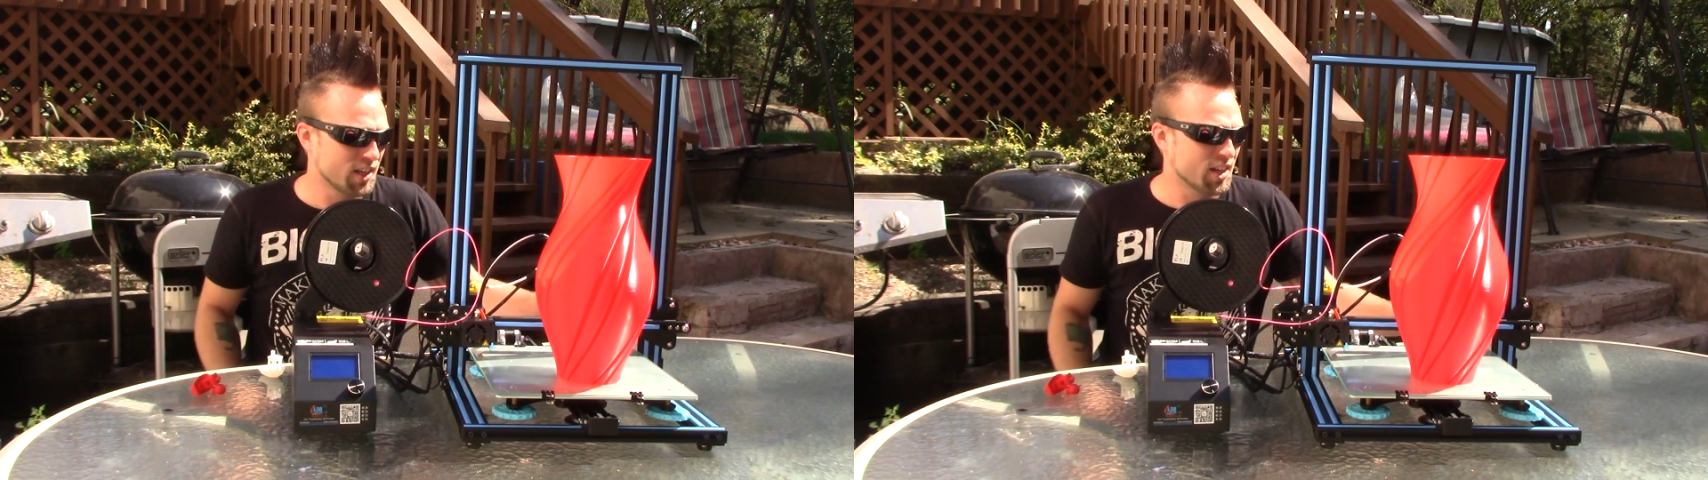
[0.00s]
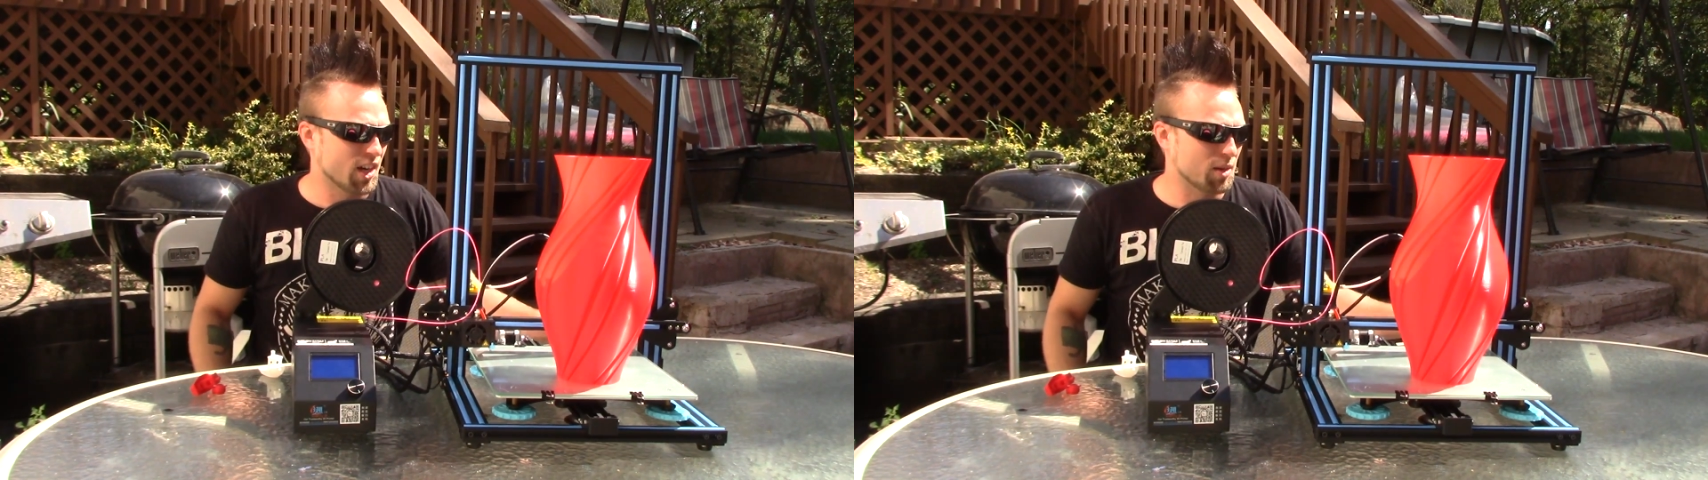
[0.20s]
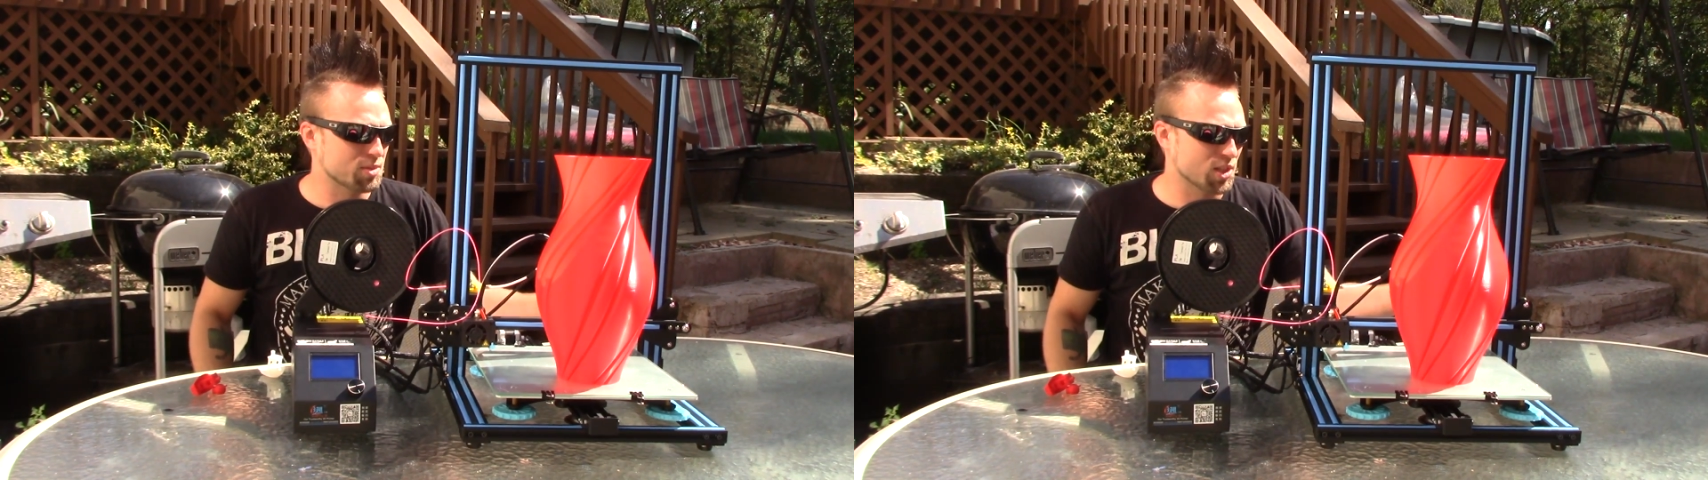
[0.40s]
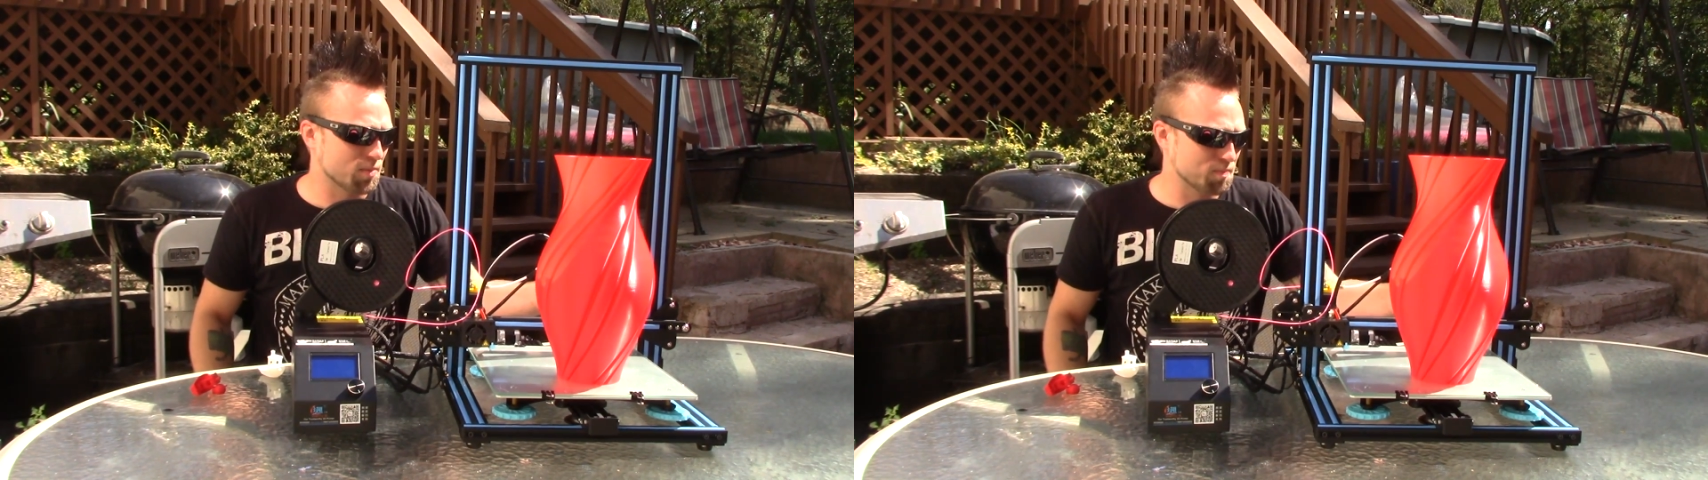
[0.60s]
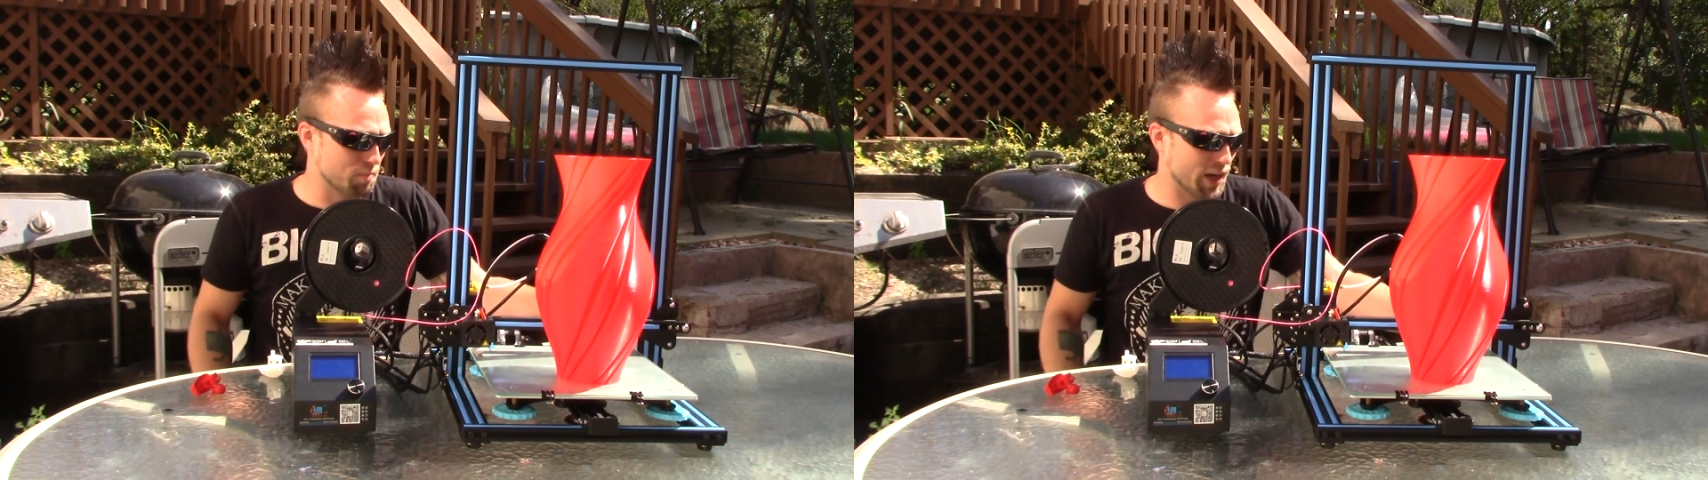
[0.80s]
Um, so
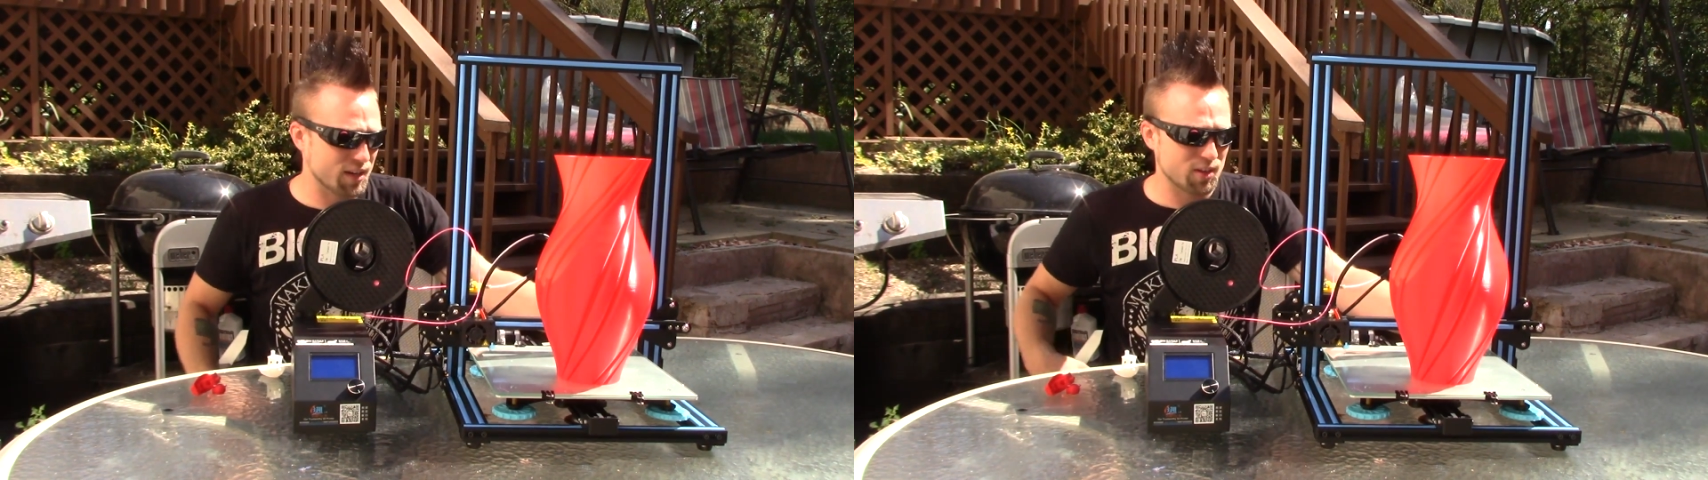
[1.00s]
bed